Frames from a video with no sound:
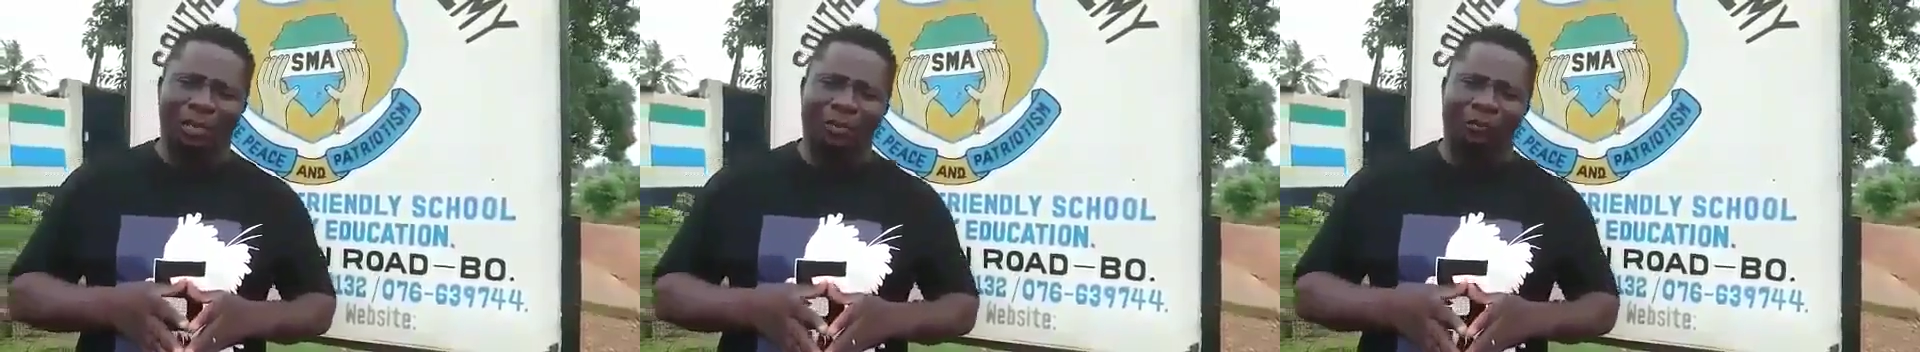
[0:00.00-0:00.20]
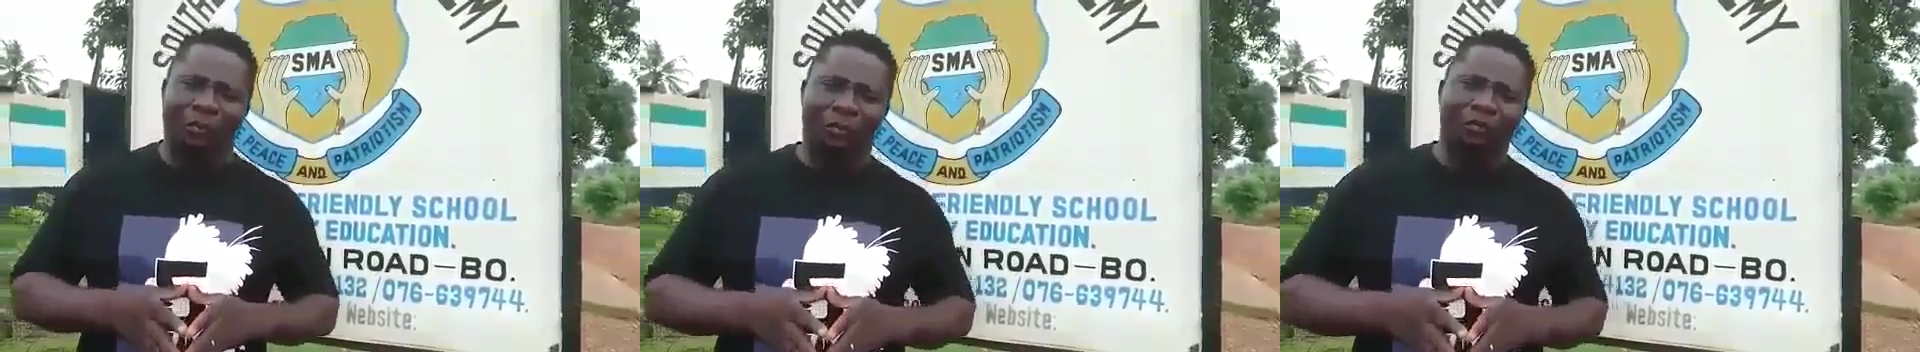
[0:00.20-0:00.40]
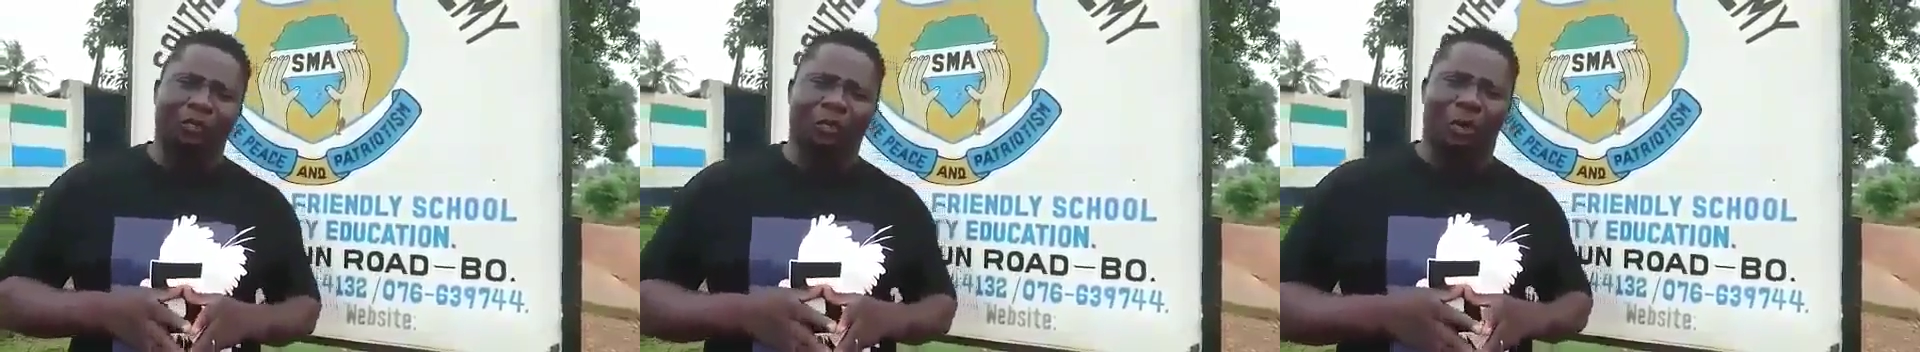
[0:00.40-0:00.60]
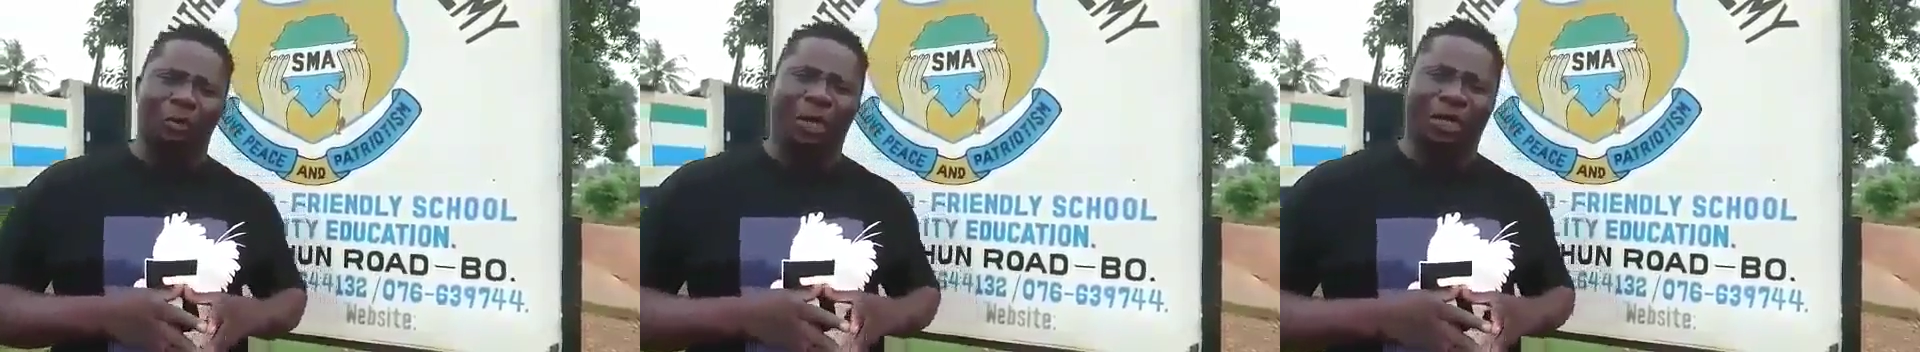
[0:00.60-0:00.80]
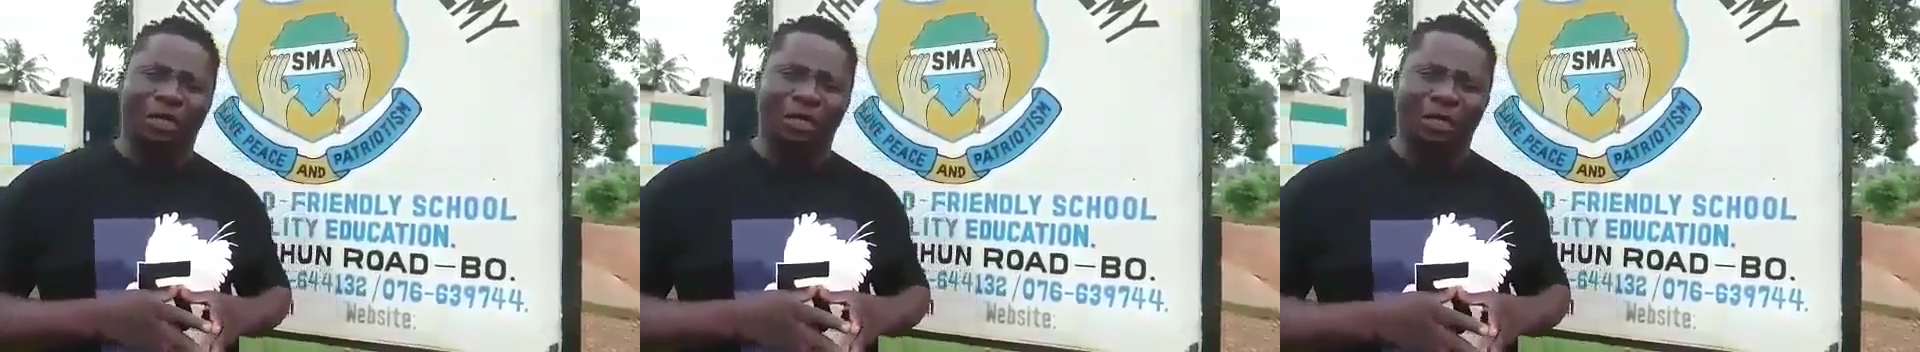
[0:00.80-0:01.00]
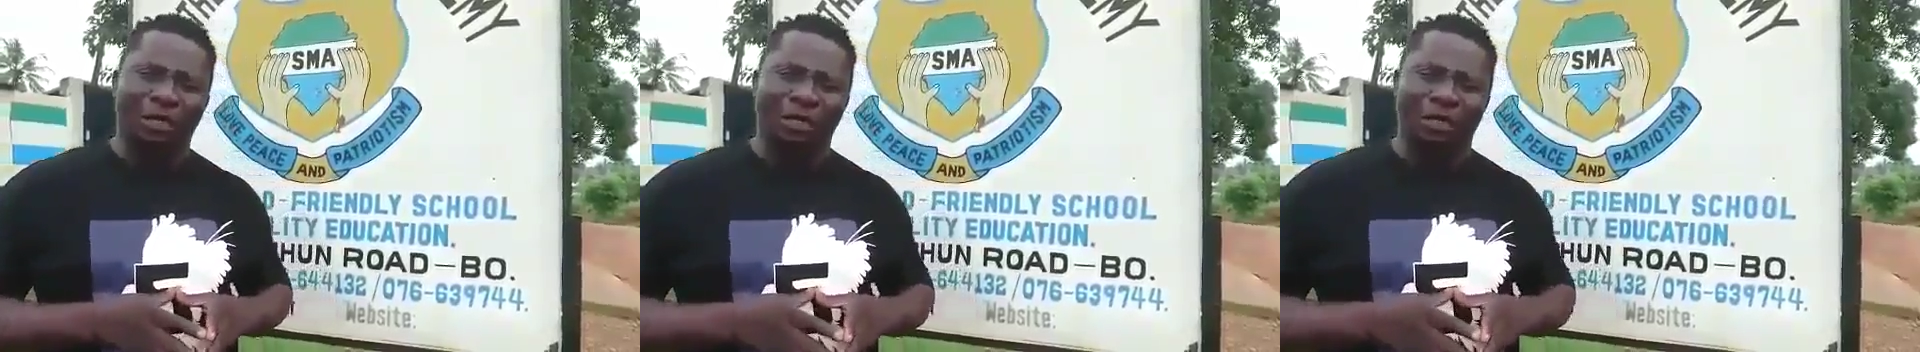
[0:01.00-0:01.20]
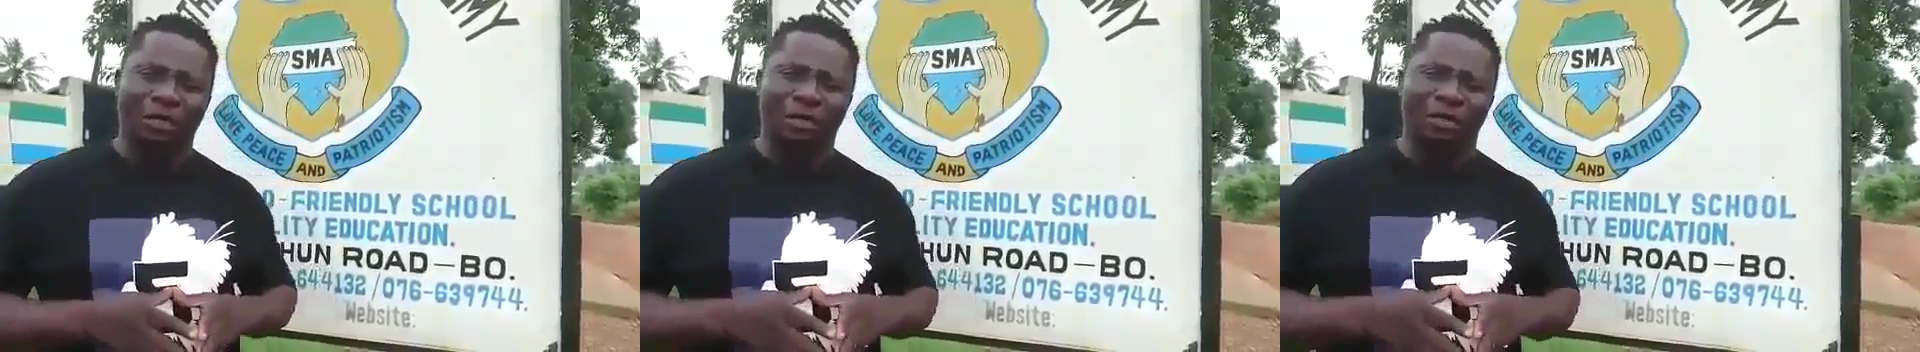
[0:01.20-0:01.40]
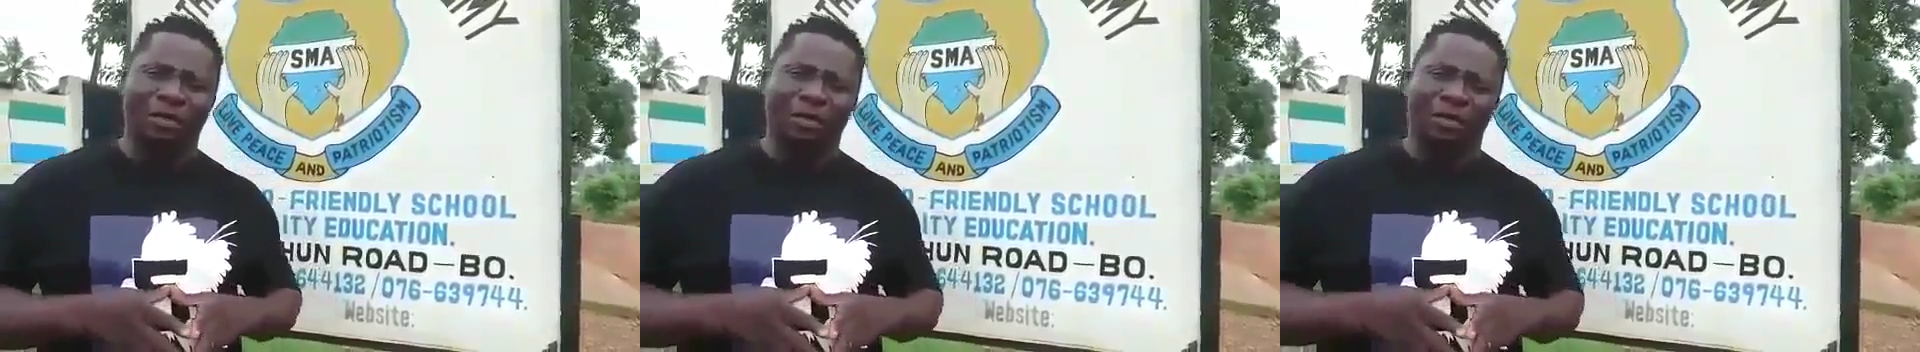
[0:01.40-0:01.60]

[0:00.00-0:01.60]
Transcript: I start for do comedy